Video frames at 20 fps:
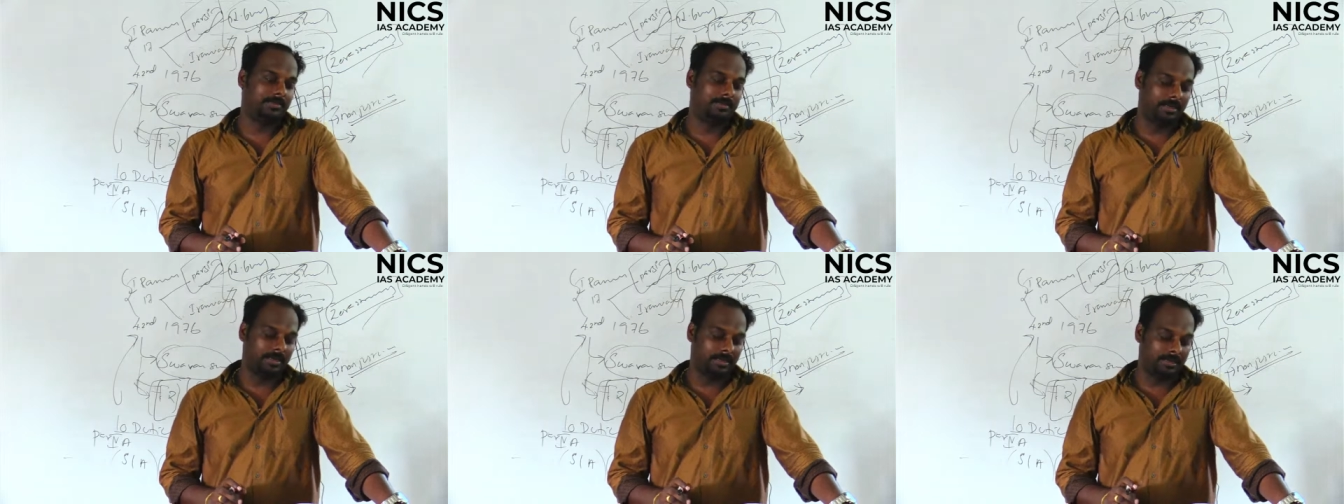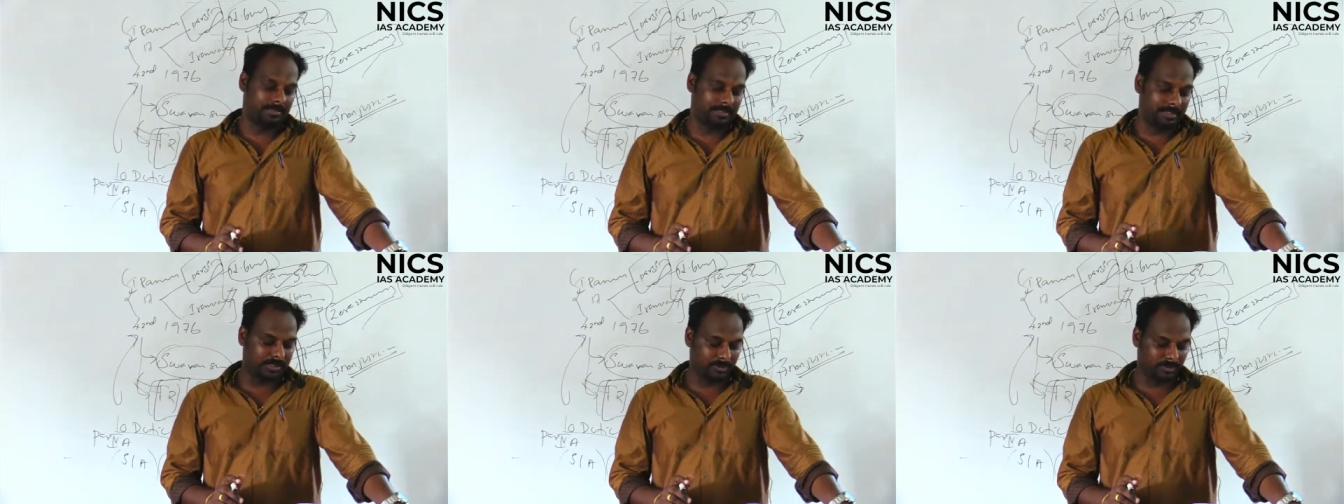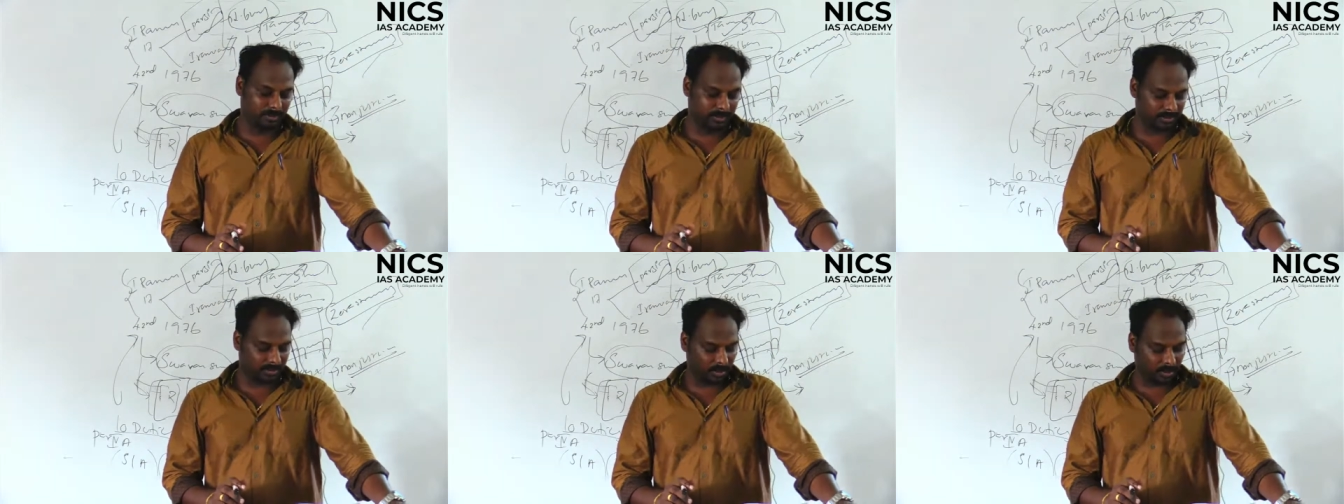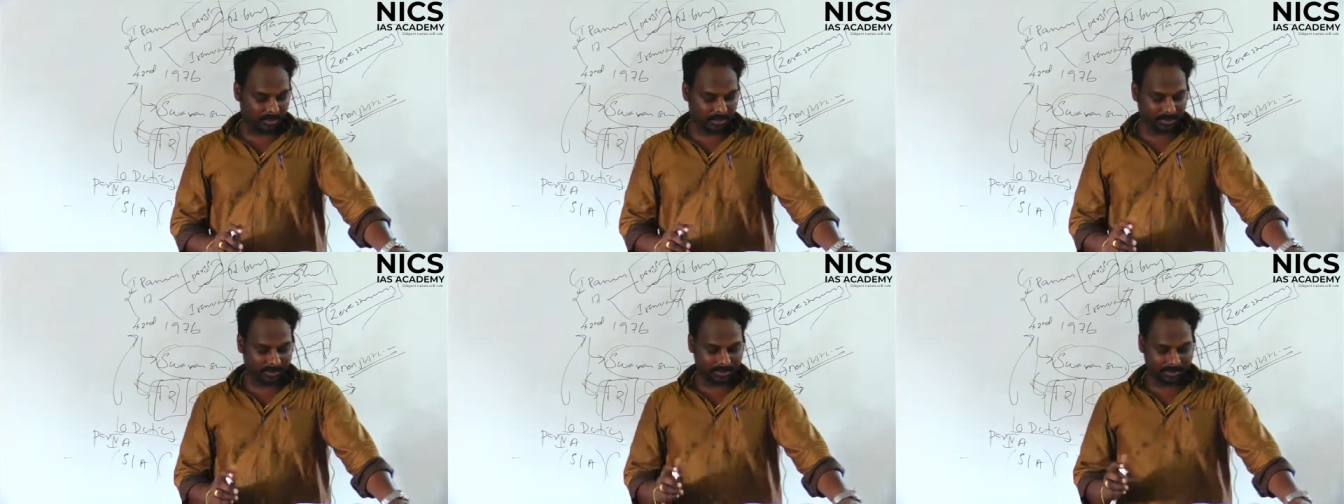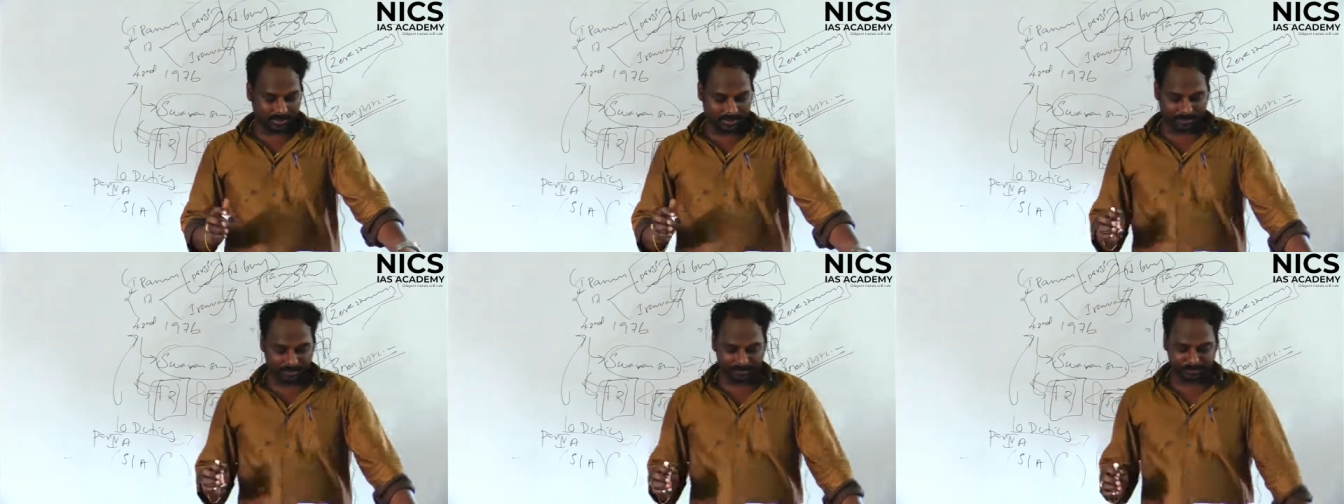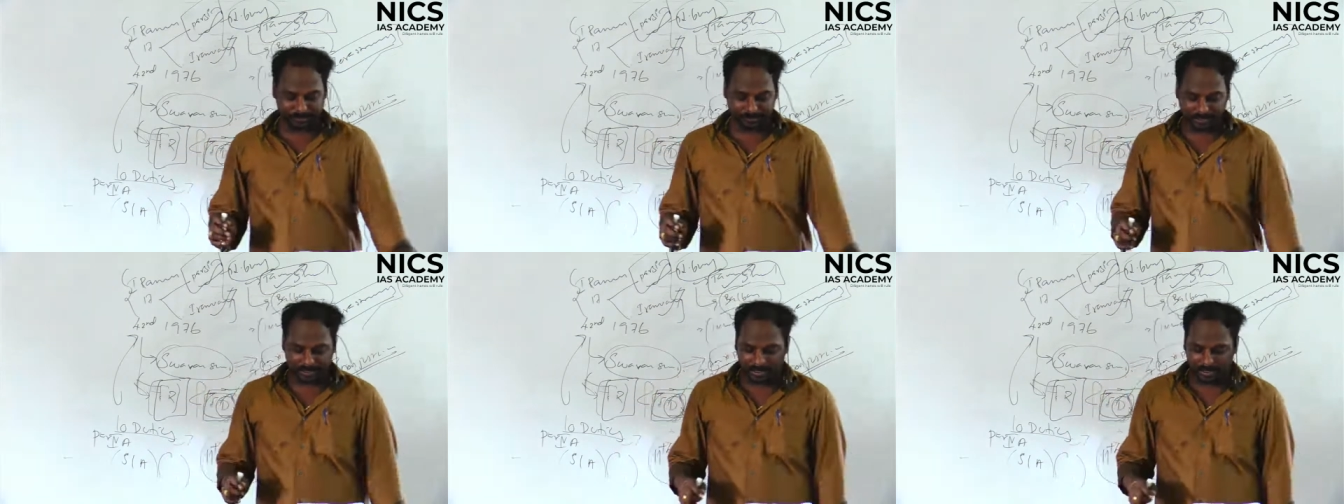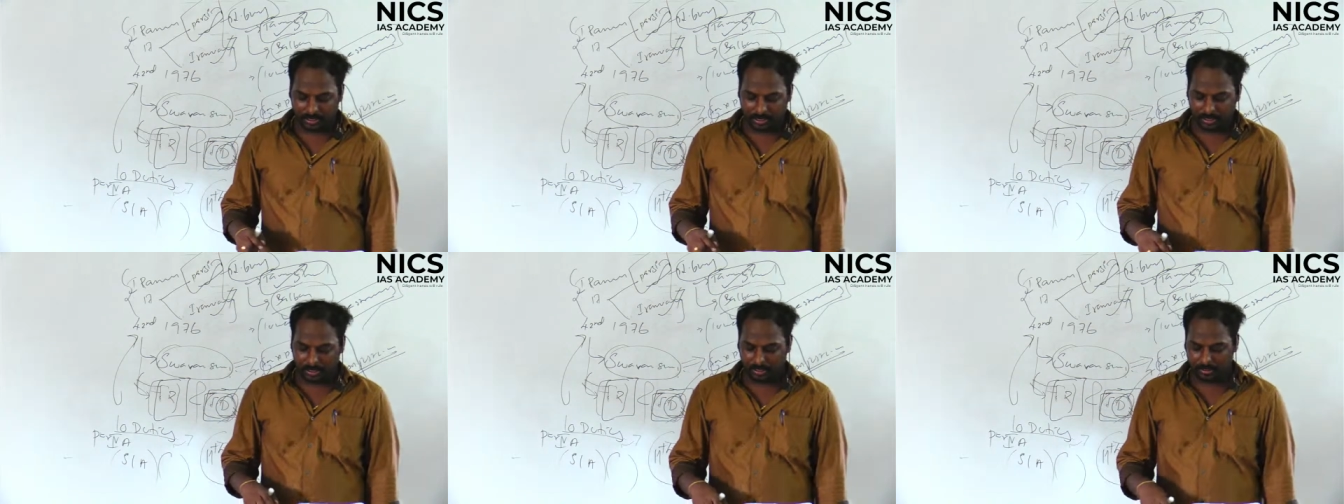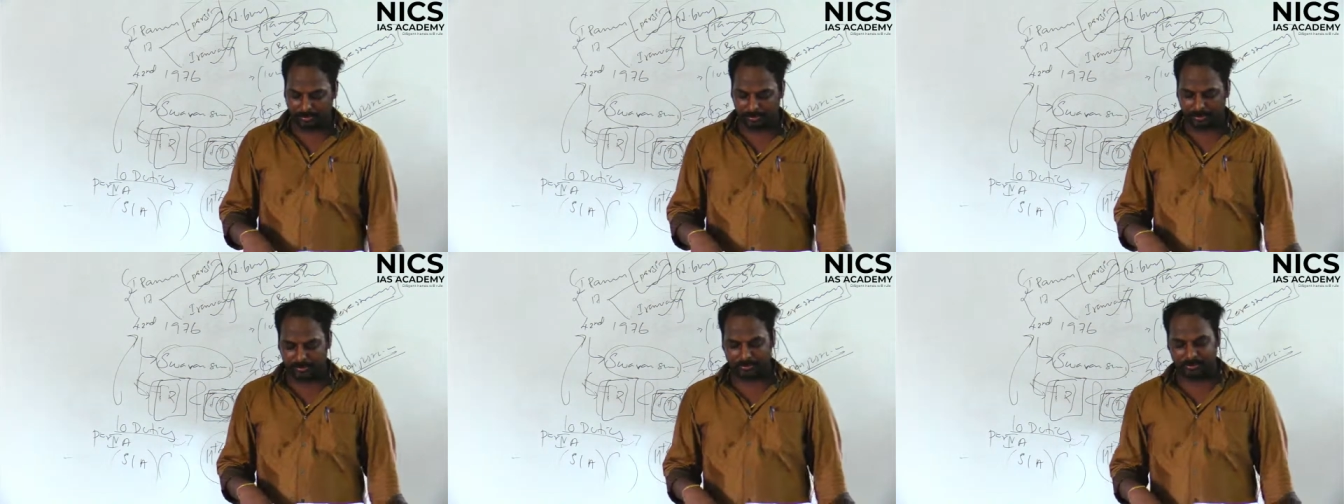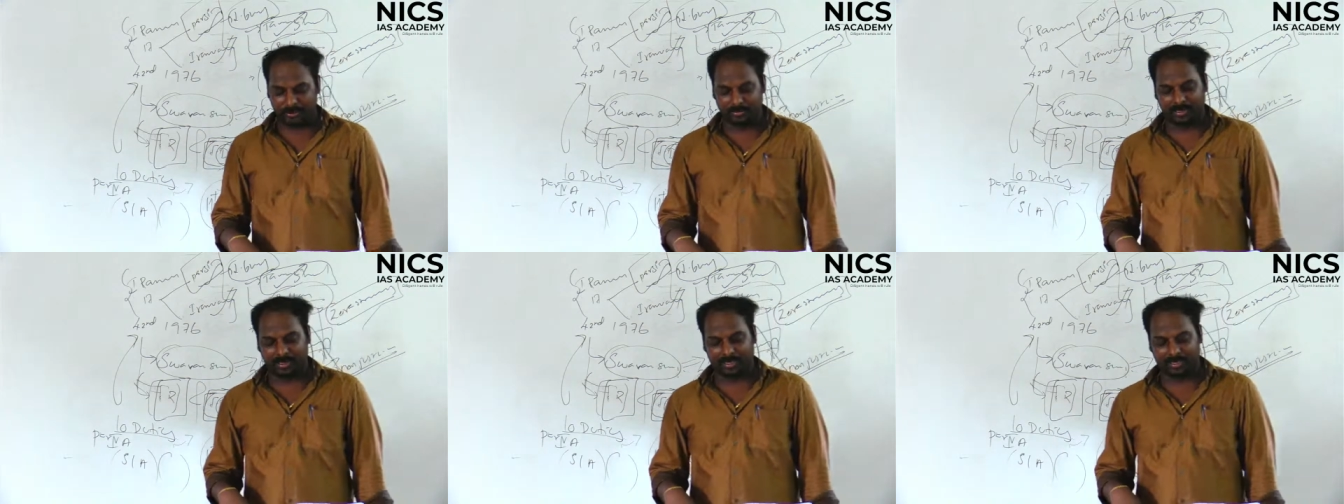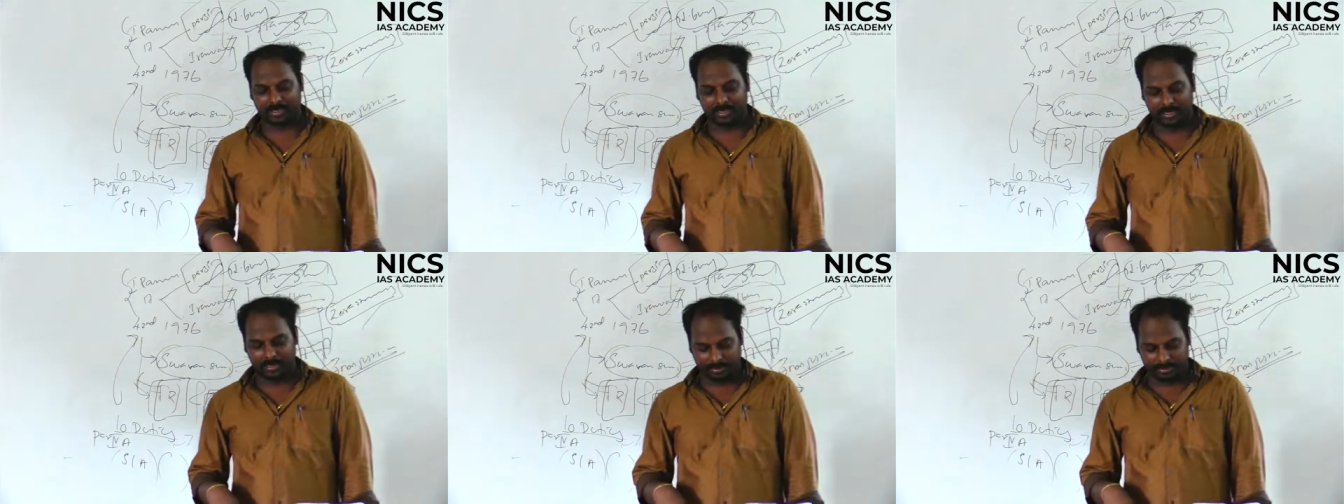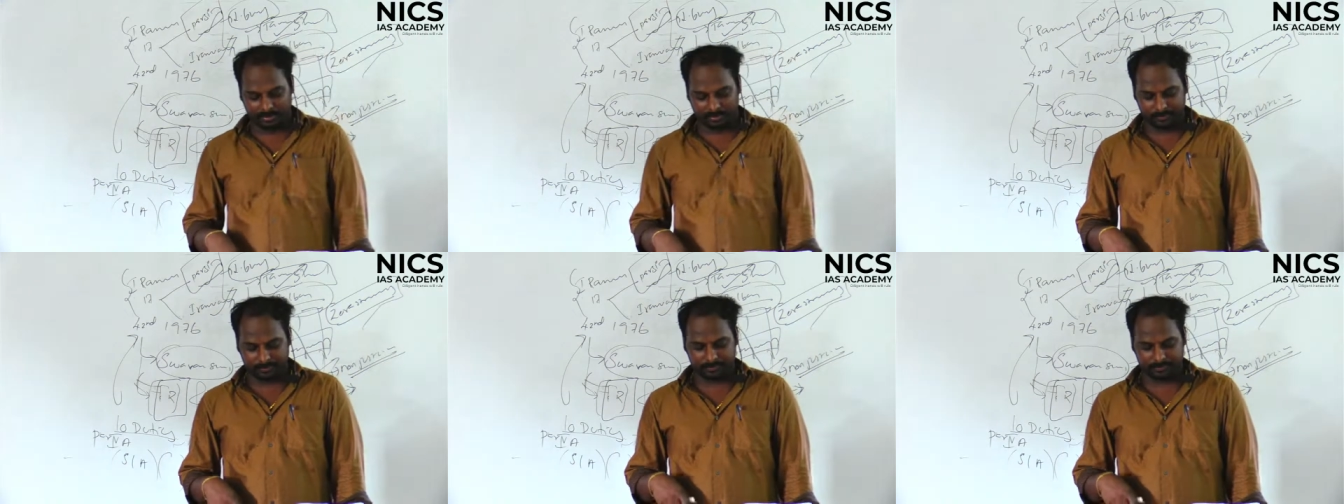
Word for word: religions was targeted and lot of people were killed